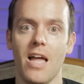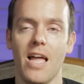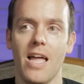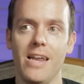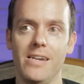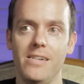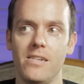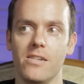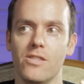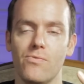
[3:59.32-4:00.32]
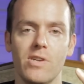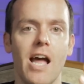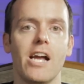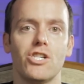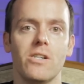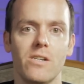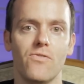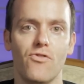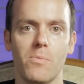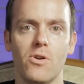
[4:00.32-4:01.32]
And the reaction
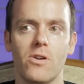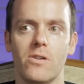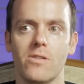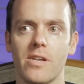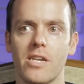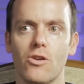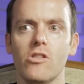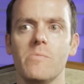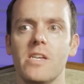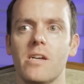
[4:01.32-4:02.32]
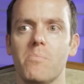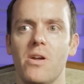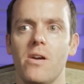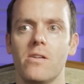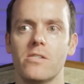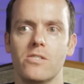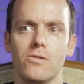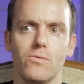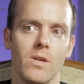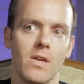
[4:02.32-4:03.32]
from her could only be compared
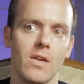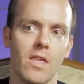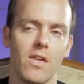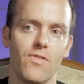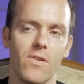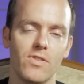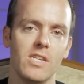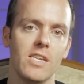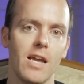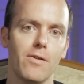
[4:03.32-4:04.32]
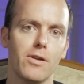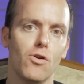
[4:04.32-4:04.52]
to if you ever see Gary